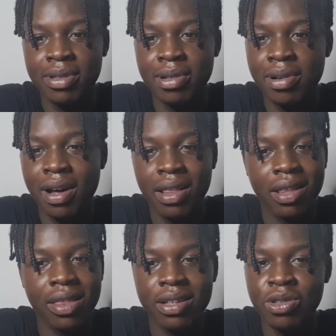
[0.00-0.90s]
So I
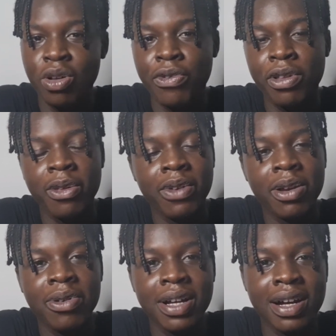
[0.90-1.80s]
think that's all for the
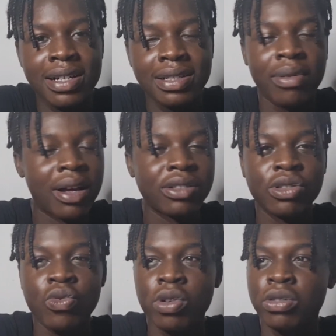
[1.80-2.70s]
video, guys. I
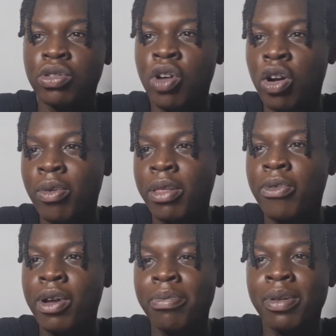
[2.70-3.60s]
just wanted to talk about the
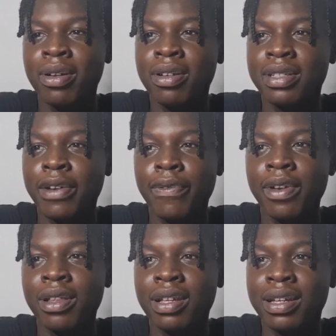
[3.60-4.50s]
red pill because I
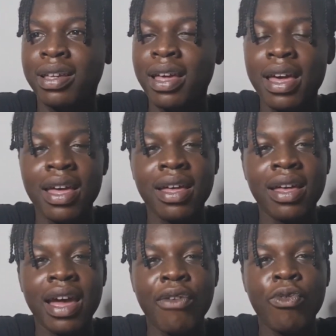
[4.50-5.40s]
feel like
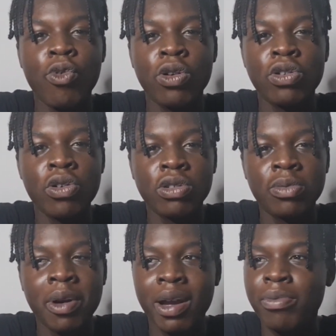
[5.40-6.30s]
everyone knows
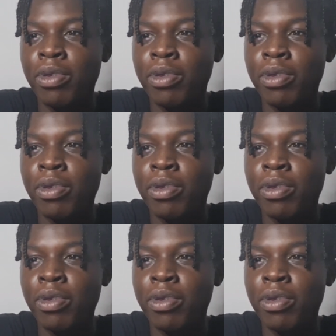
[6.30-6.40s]
about it,